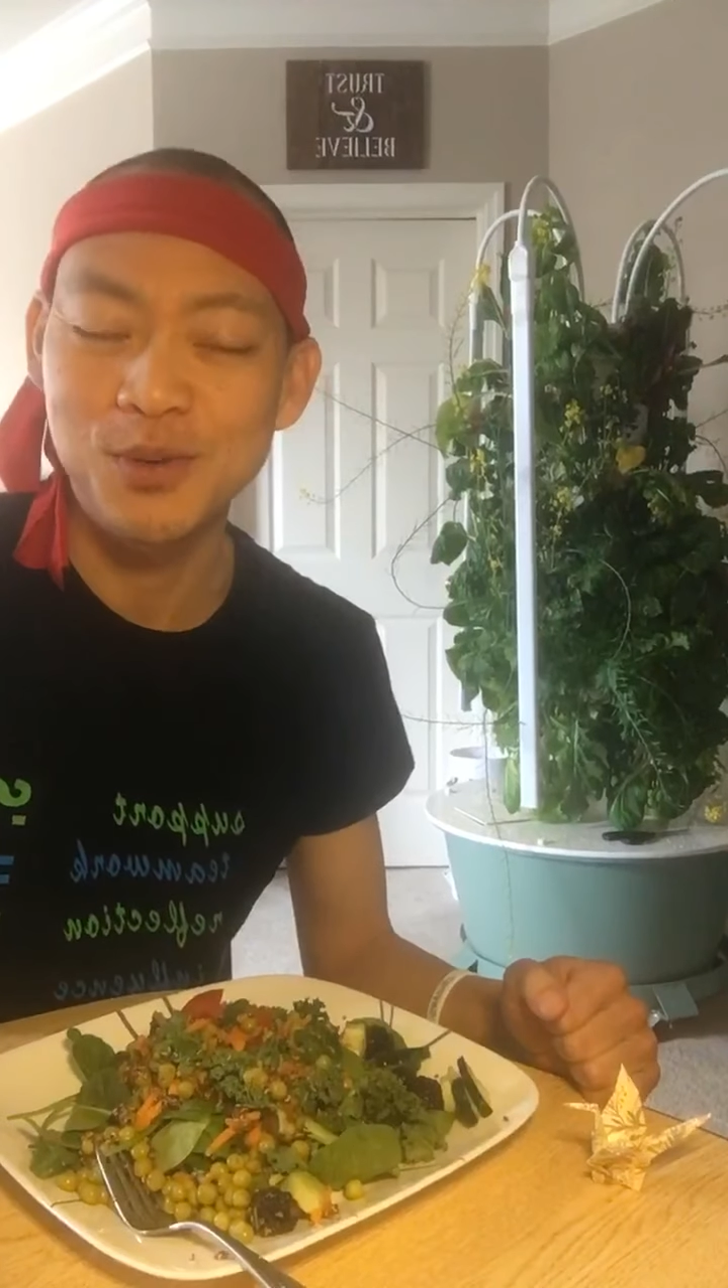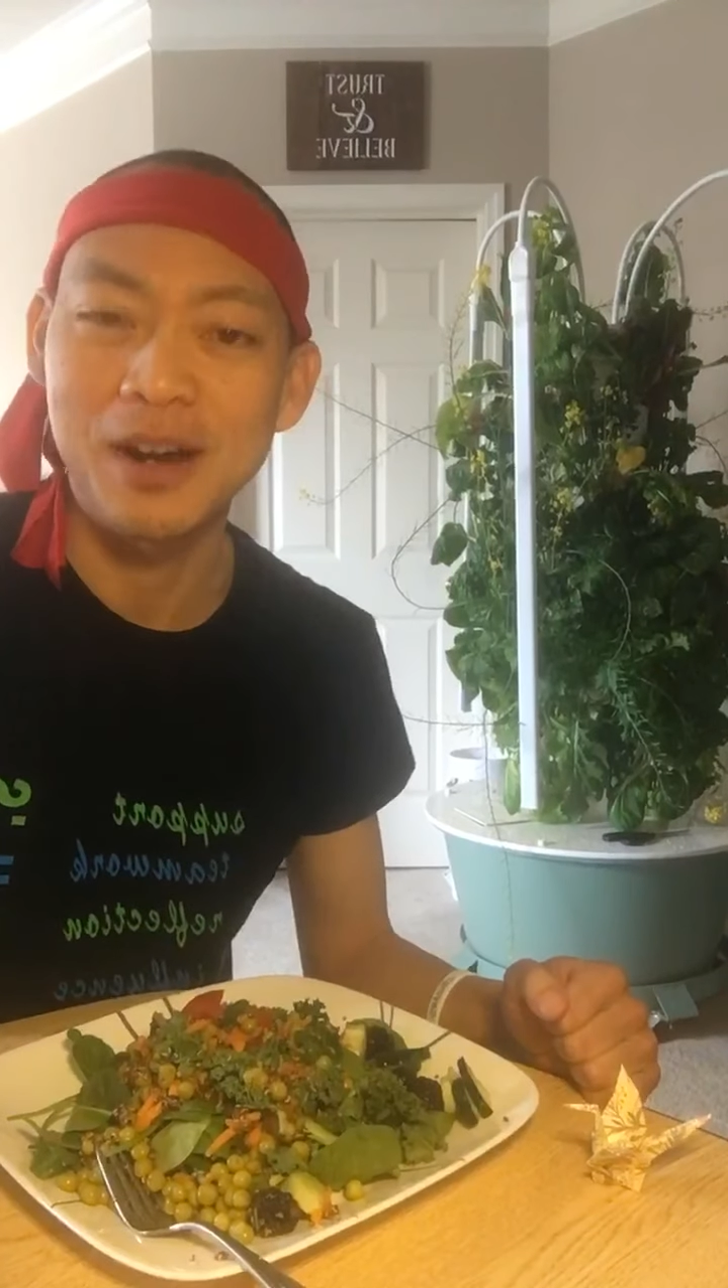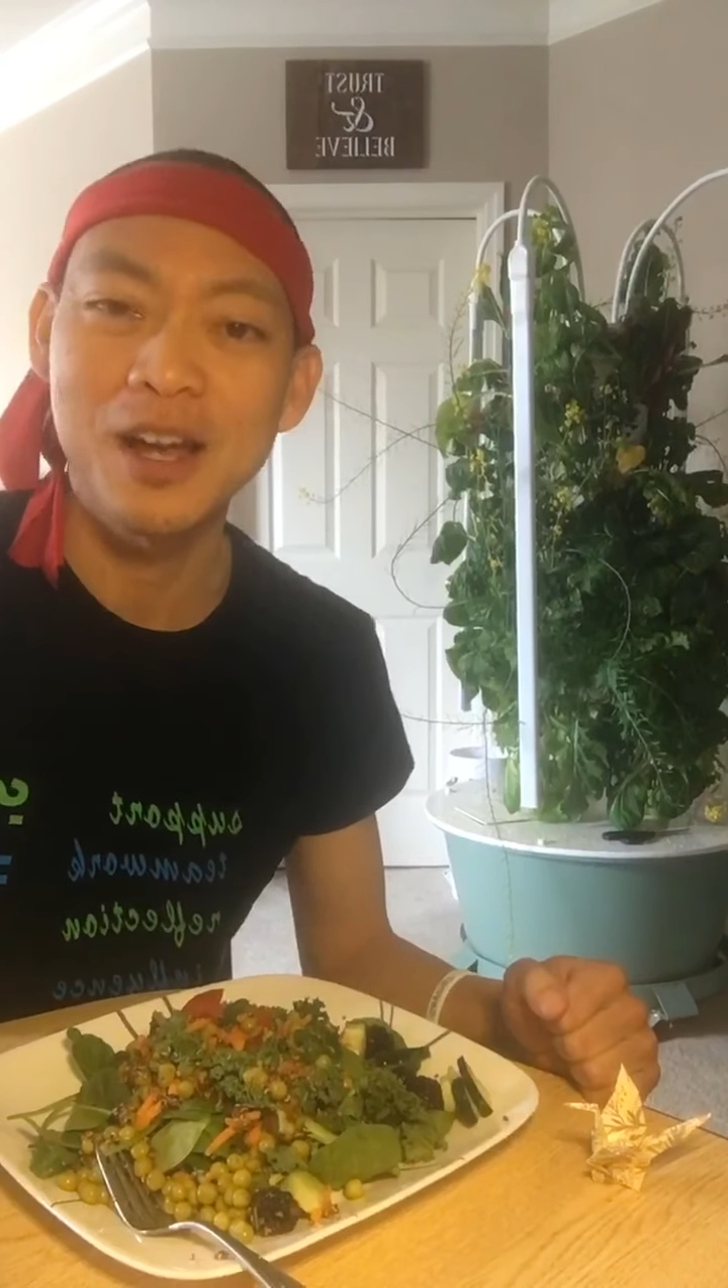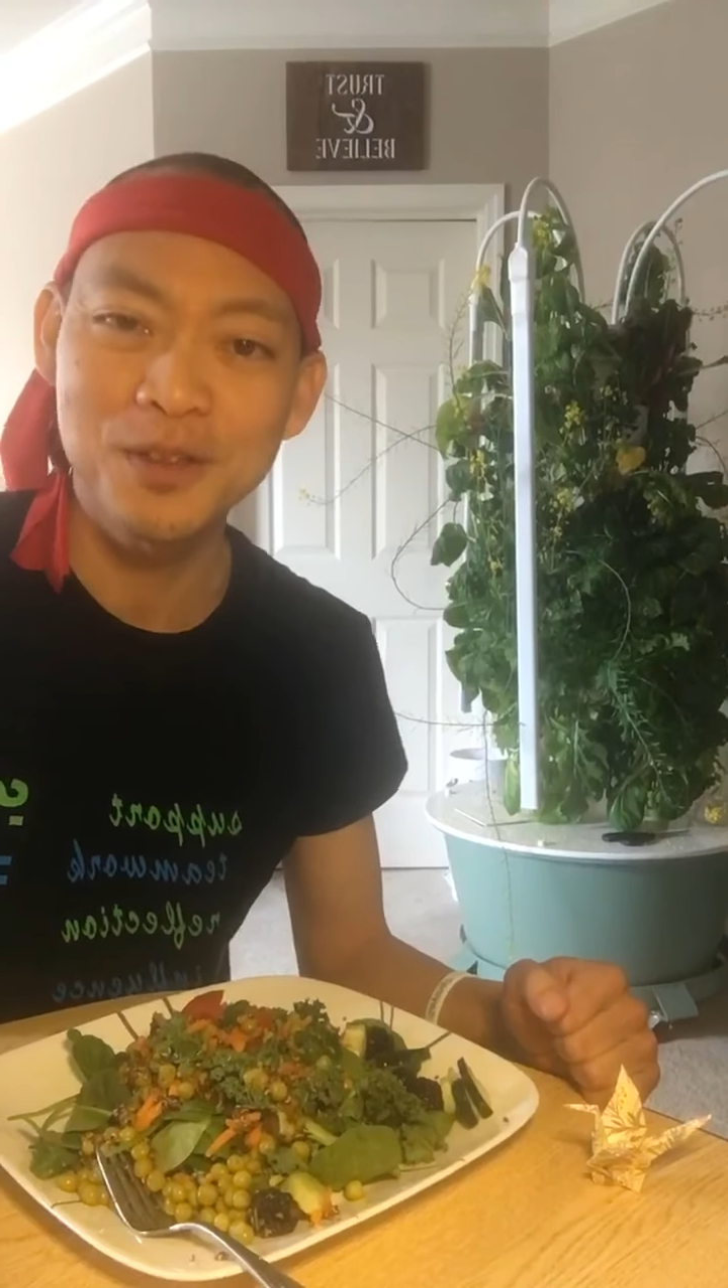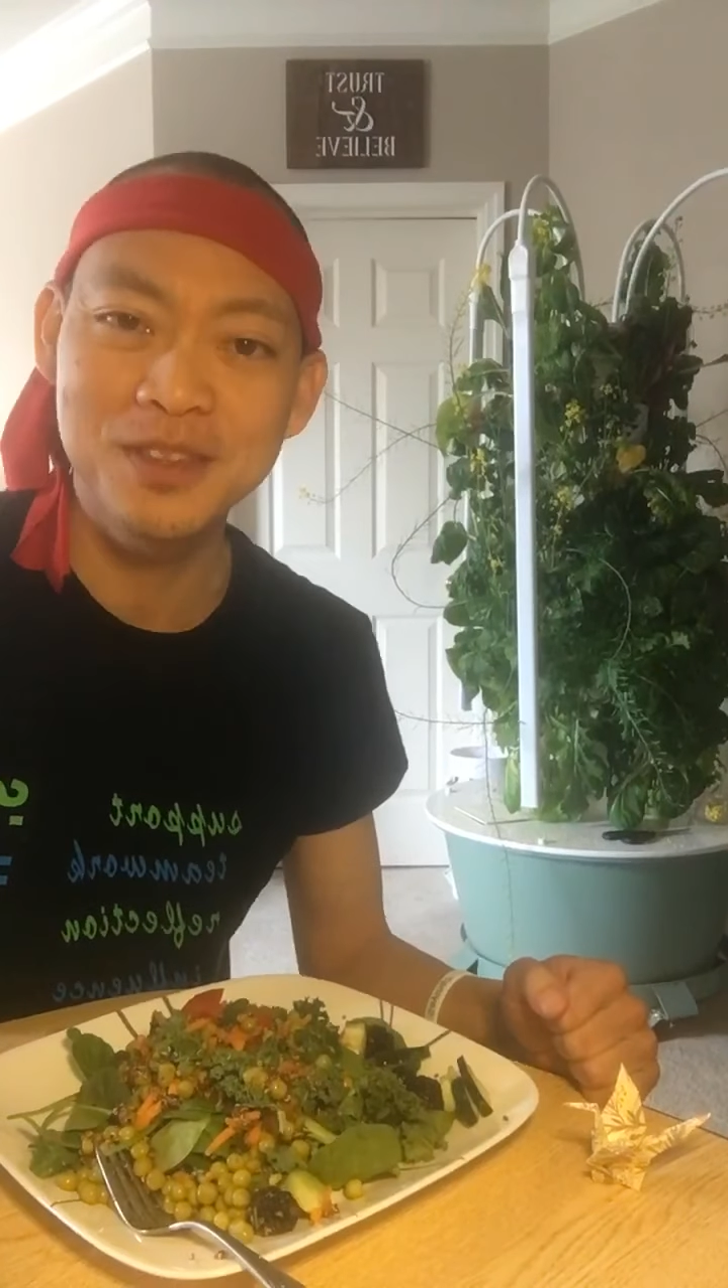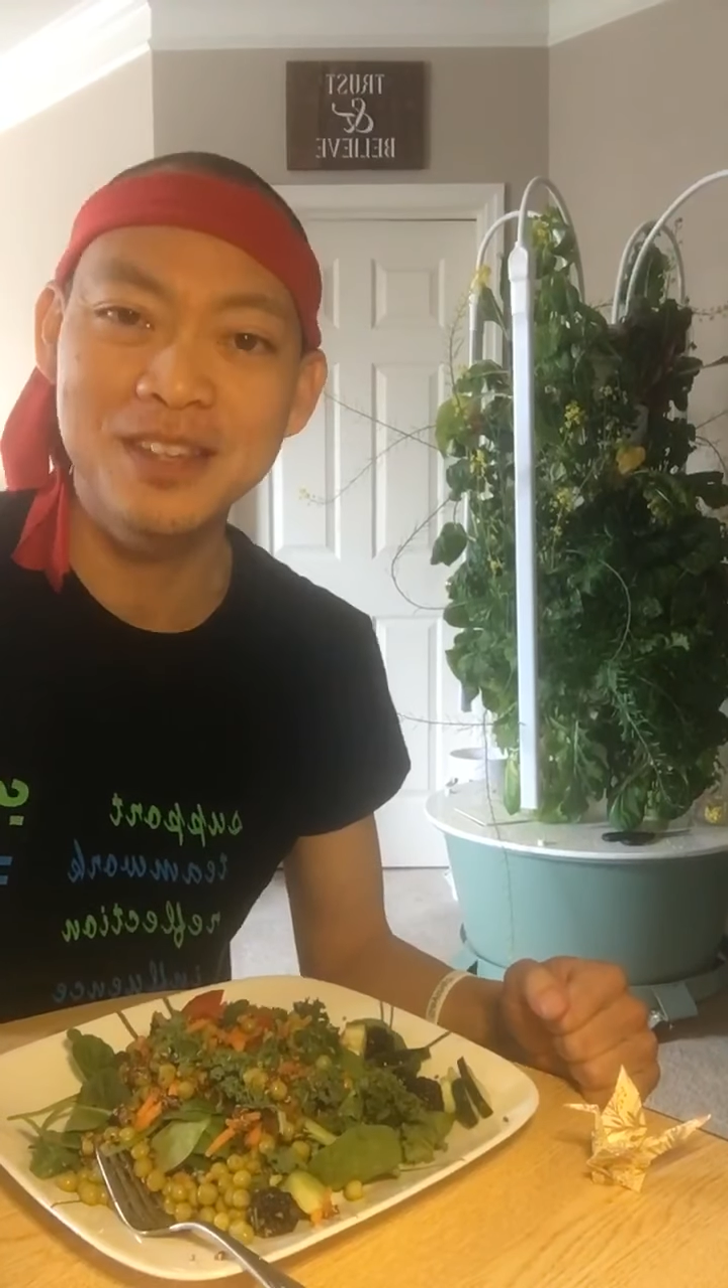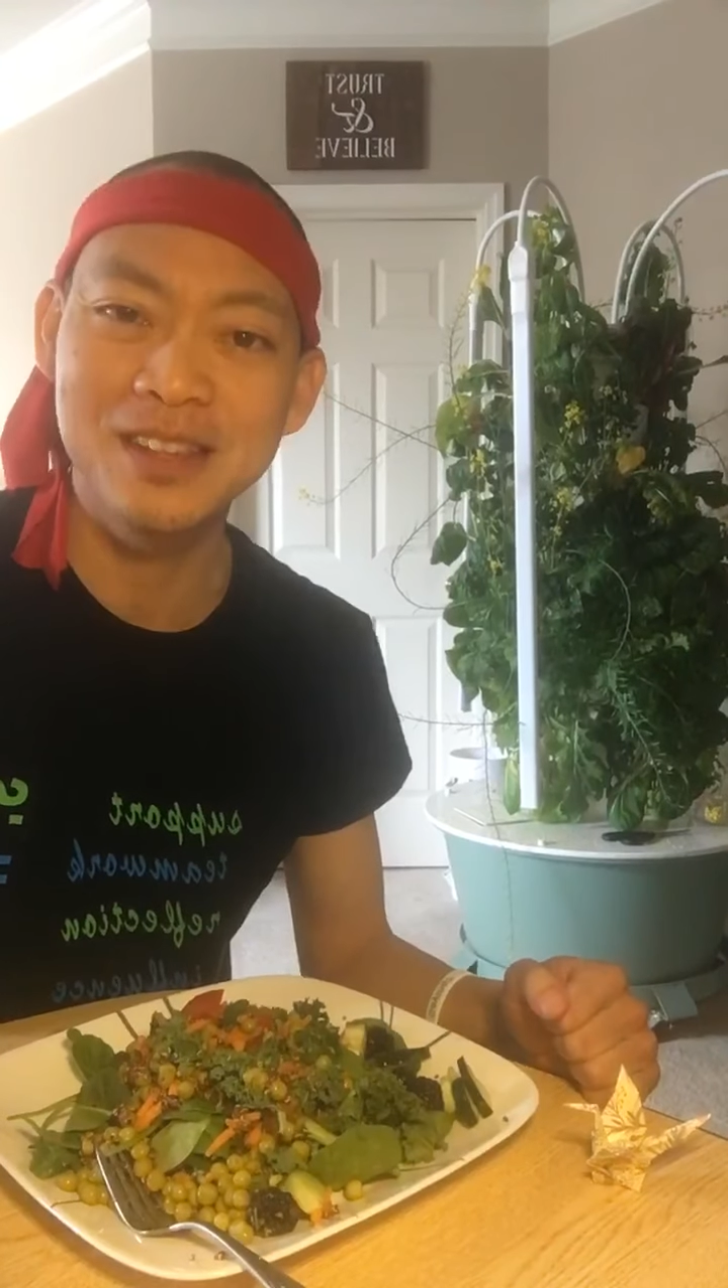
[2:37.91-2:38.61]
our Healthy